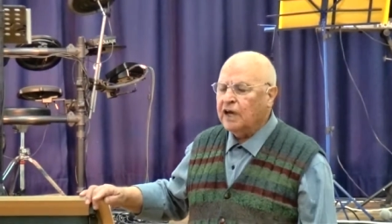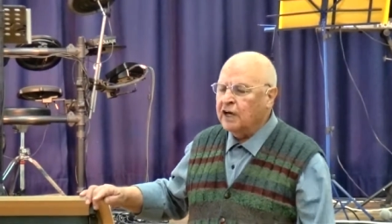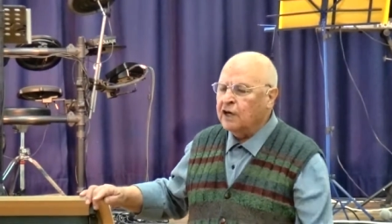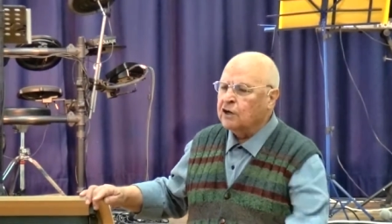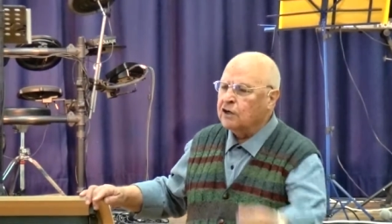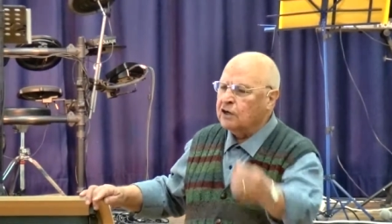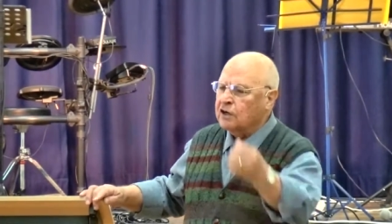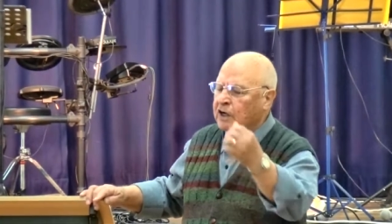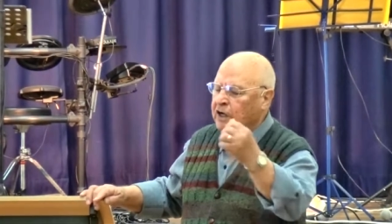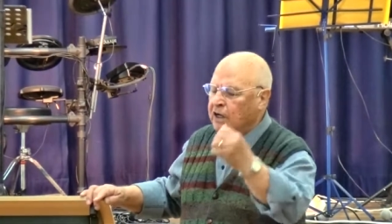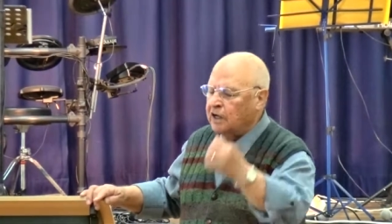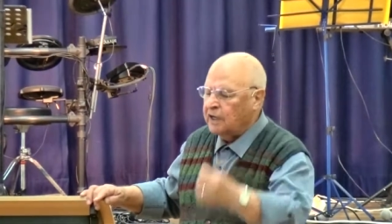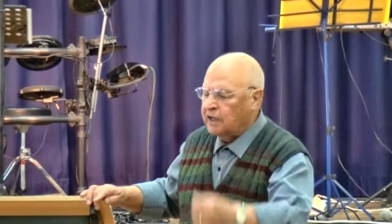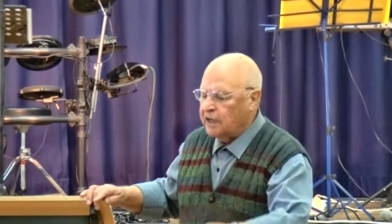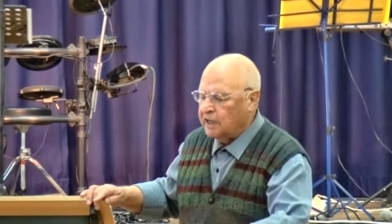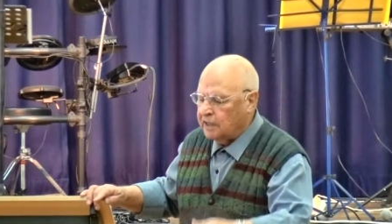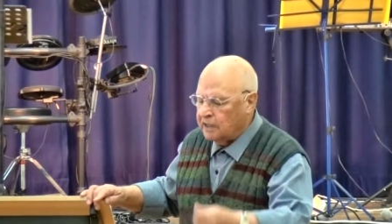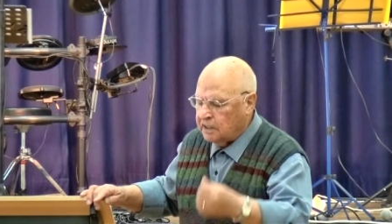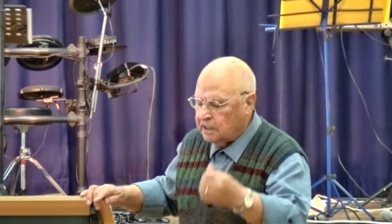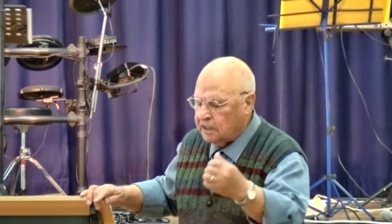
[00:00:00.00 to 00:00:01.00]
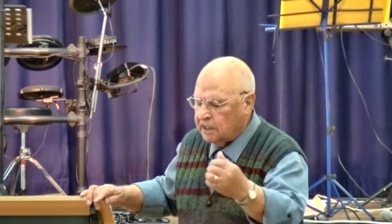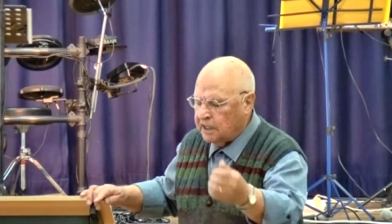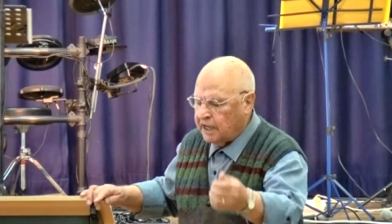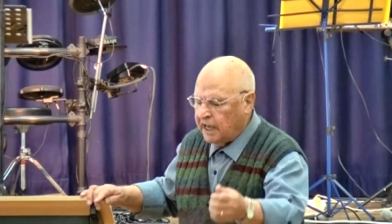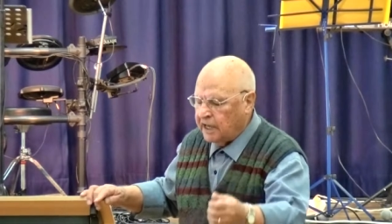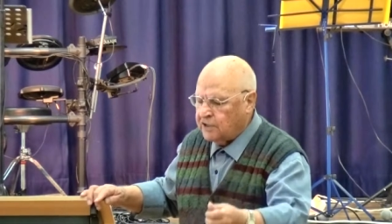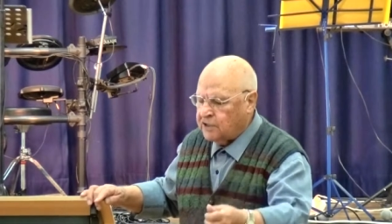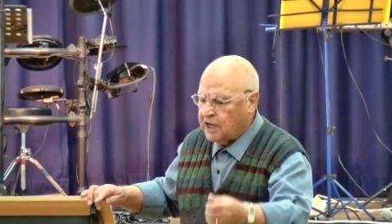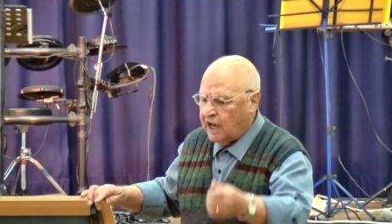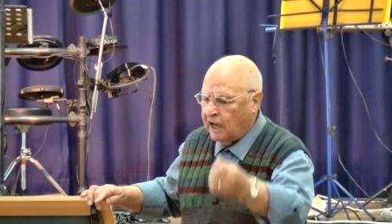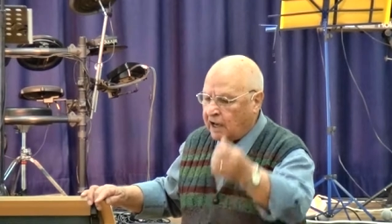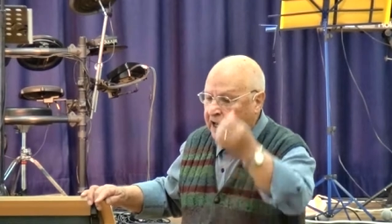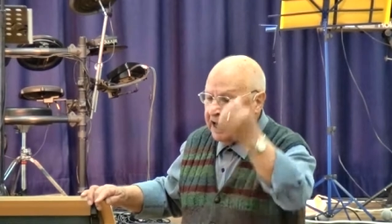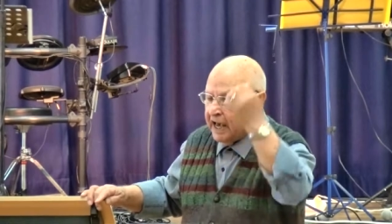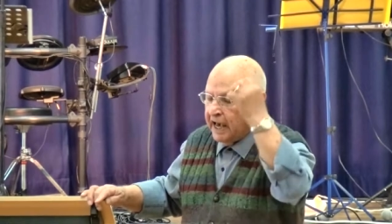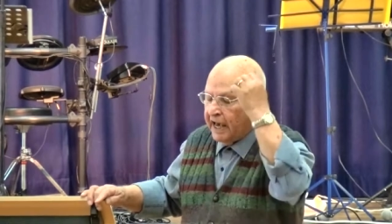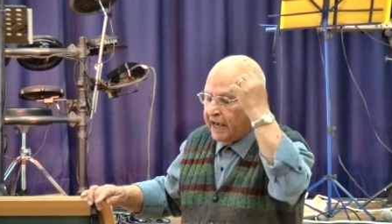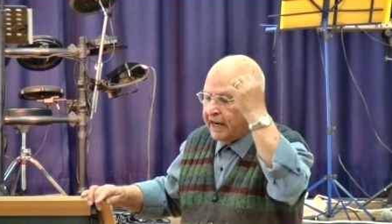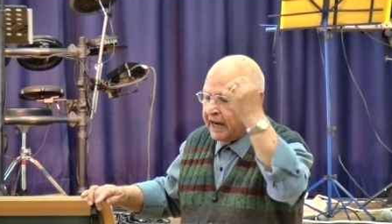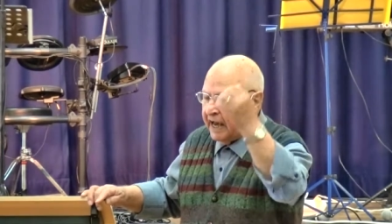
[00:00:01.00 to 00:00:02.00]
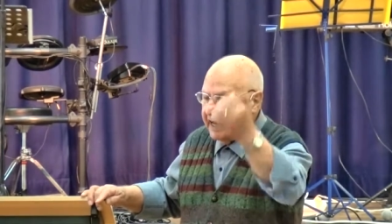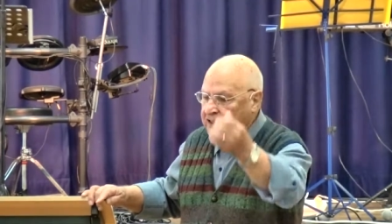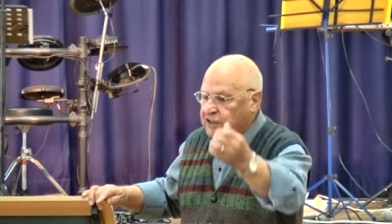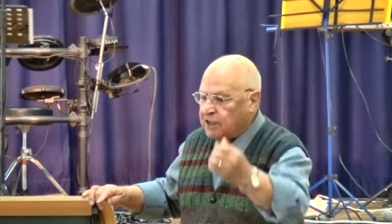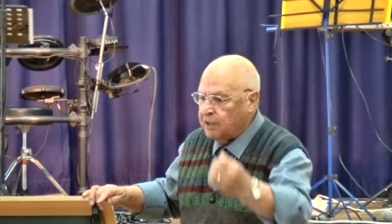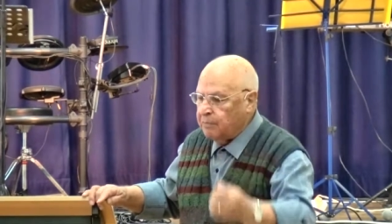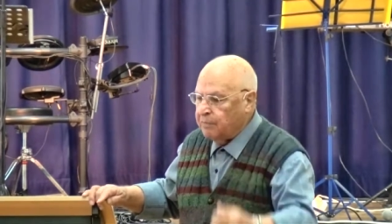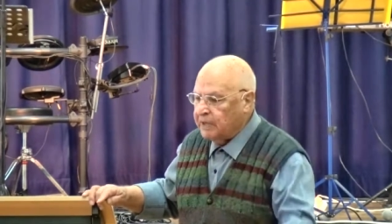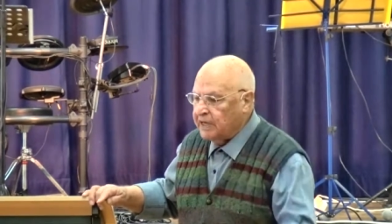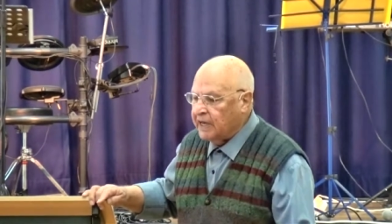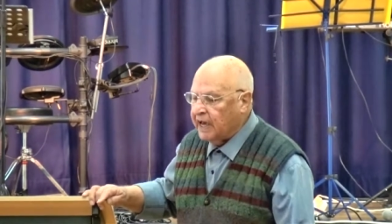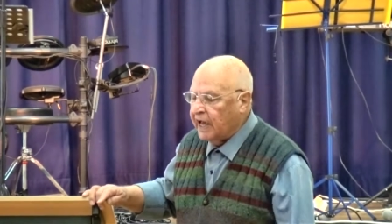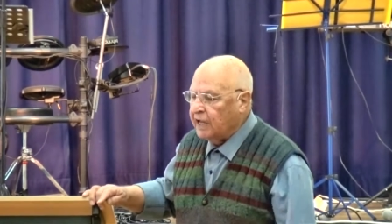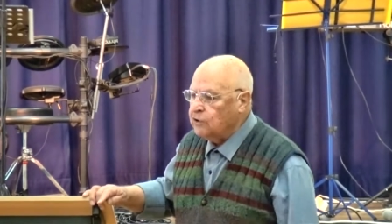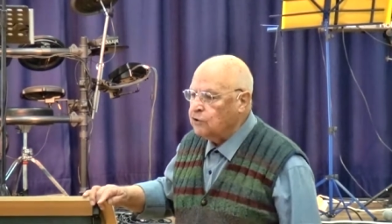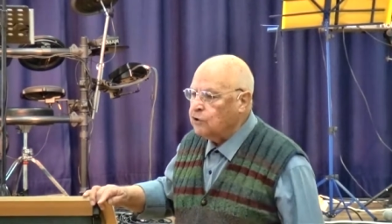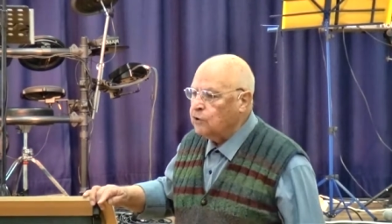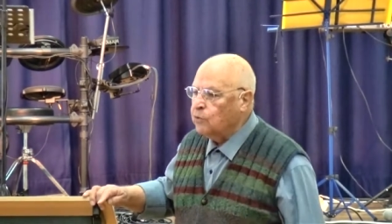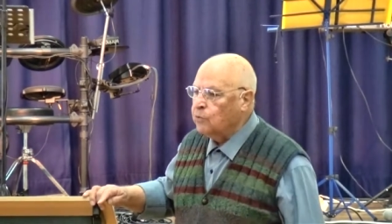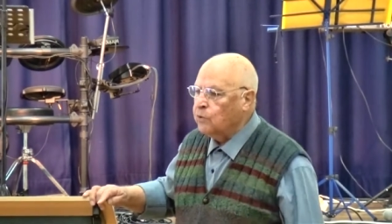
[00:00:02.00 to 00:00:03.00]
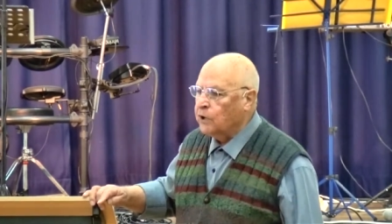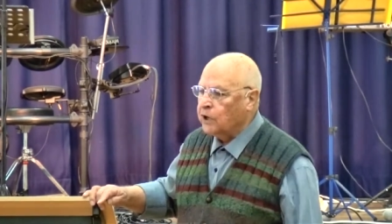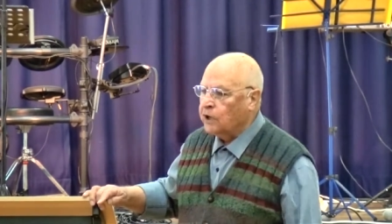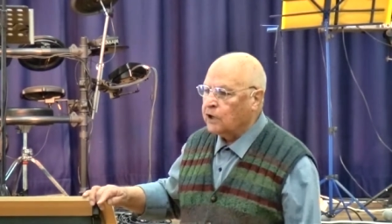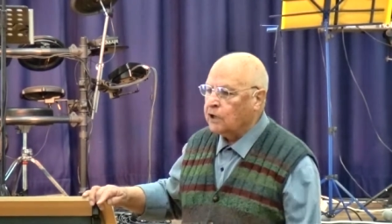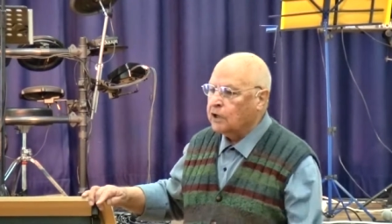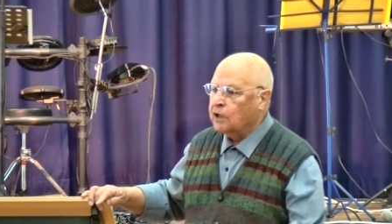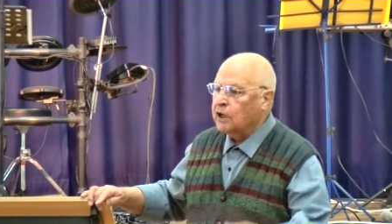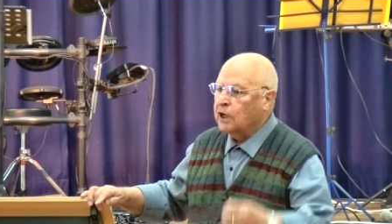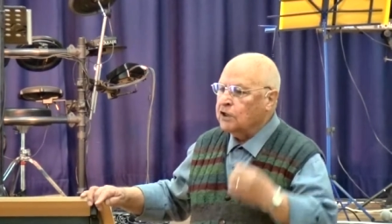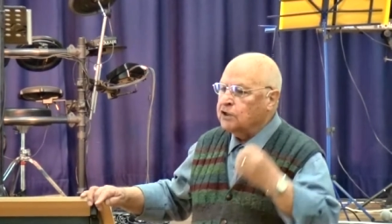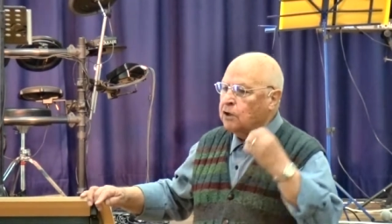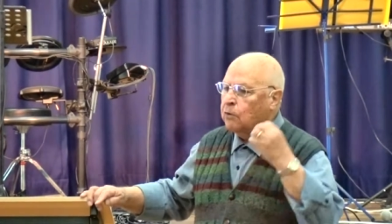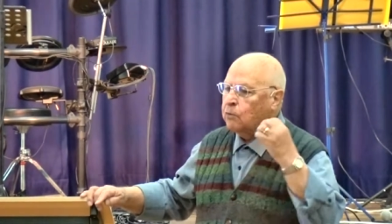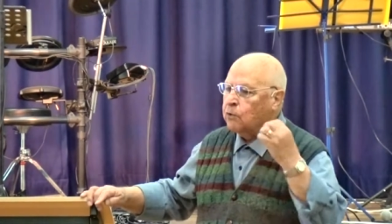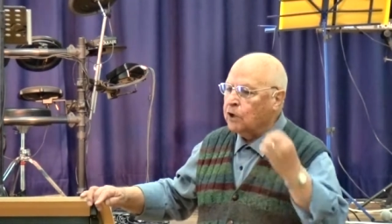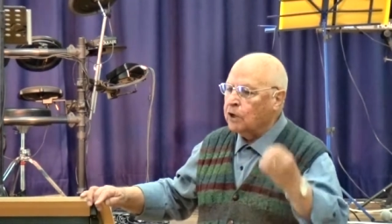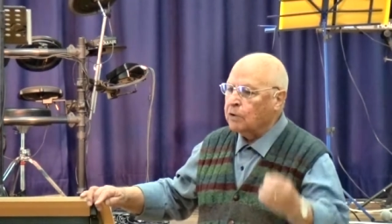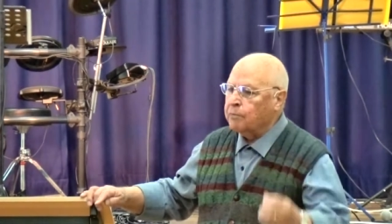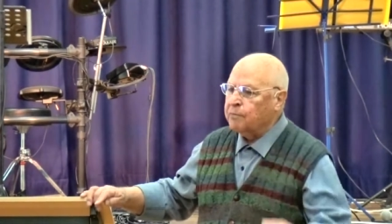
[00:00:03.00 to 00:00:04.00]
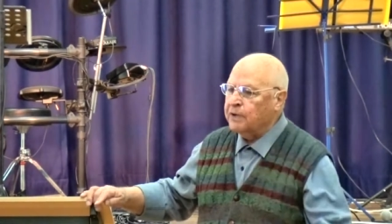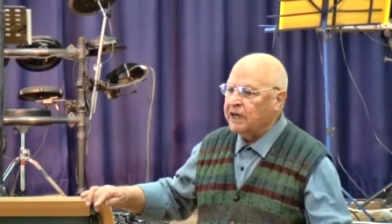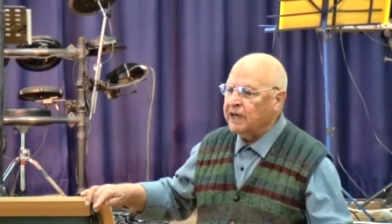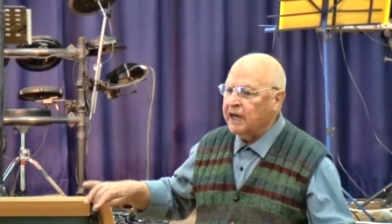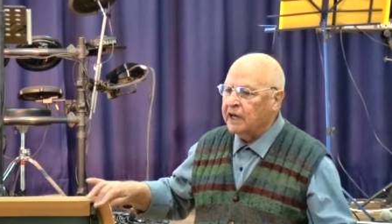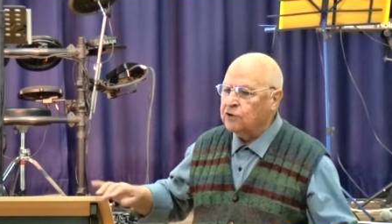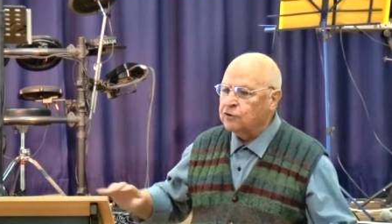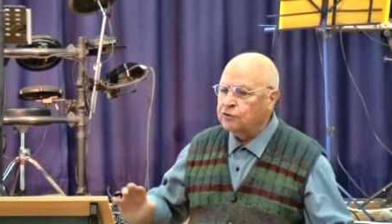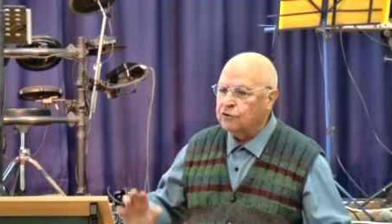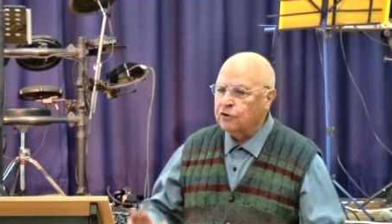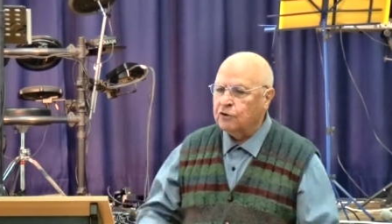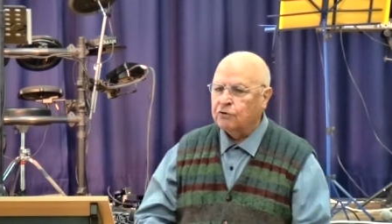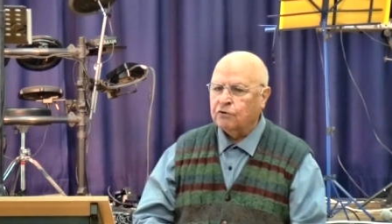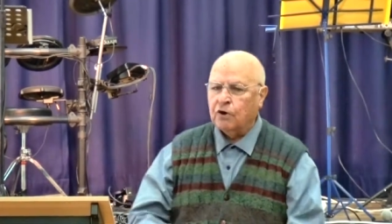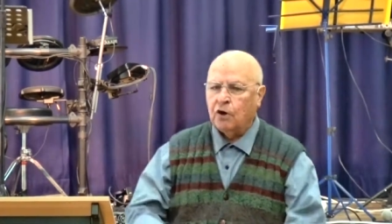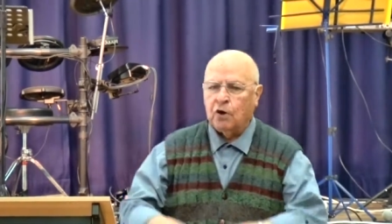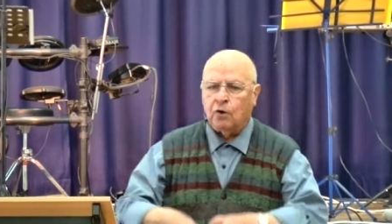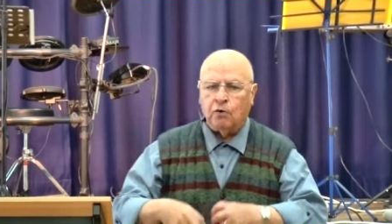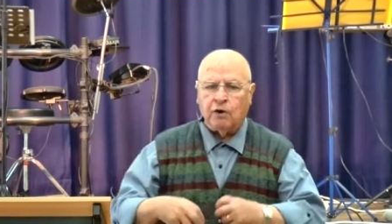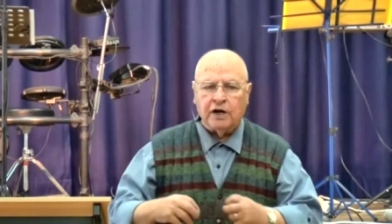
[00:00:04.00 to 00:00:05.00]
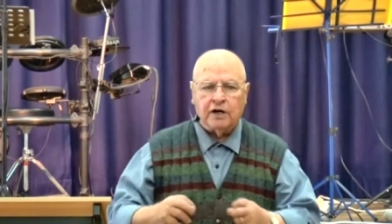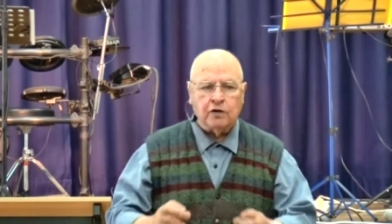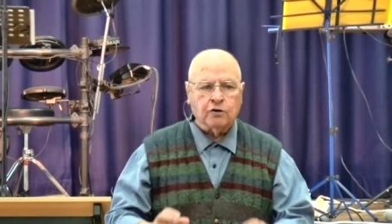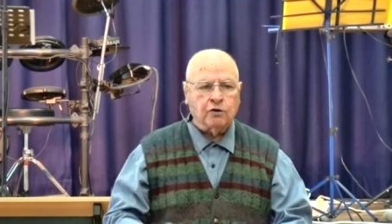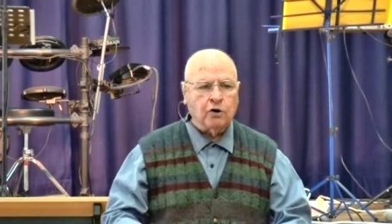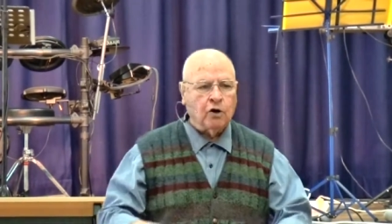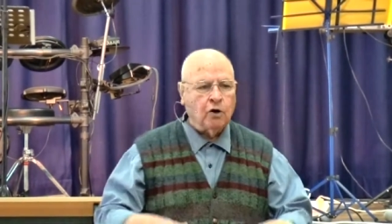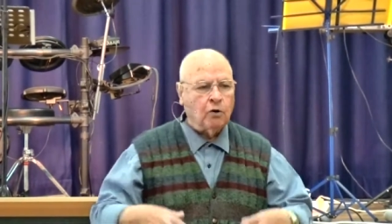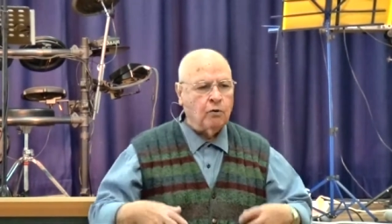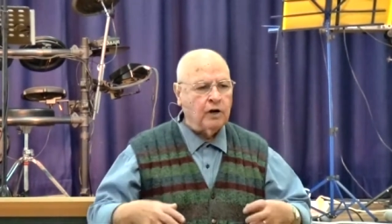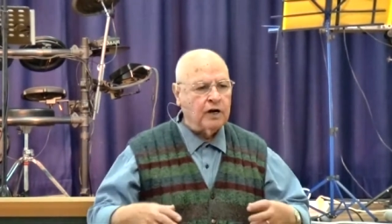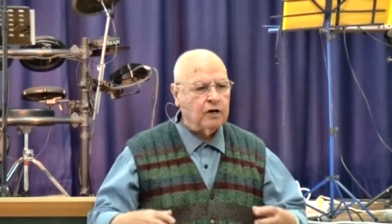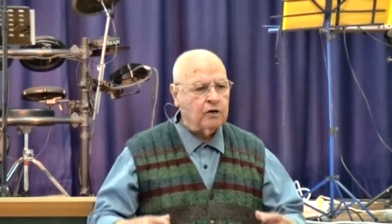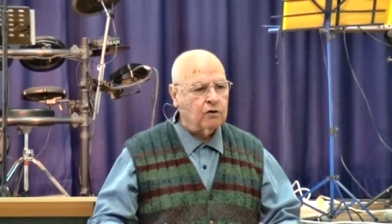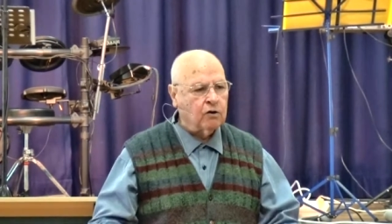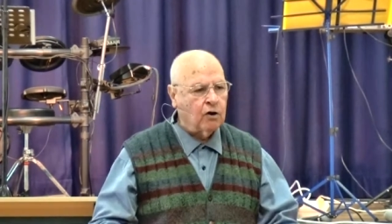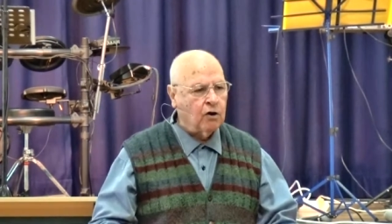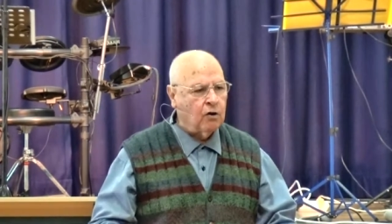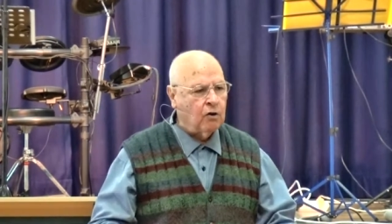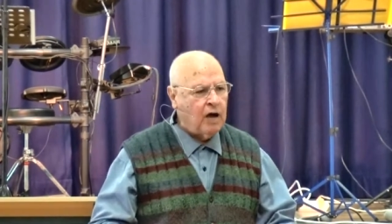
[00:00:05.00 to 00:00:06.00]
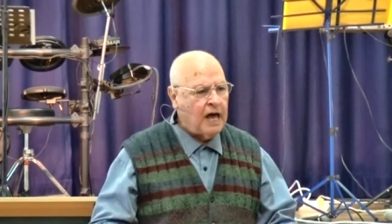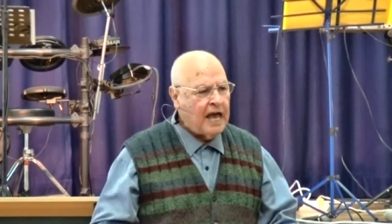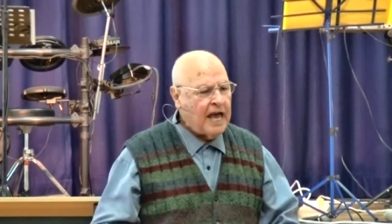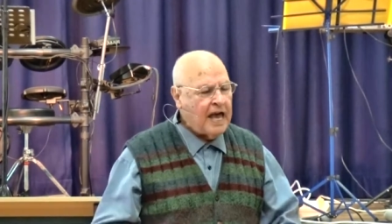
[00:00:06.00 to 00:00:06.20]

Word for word: In, in Asia, and as he began to work, the work began to grow and grow and grow.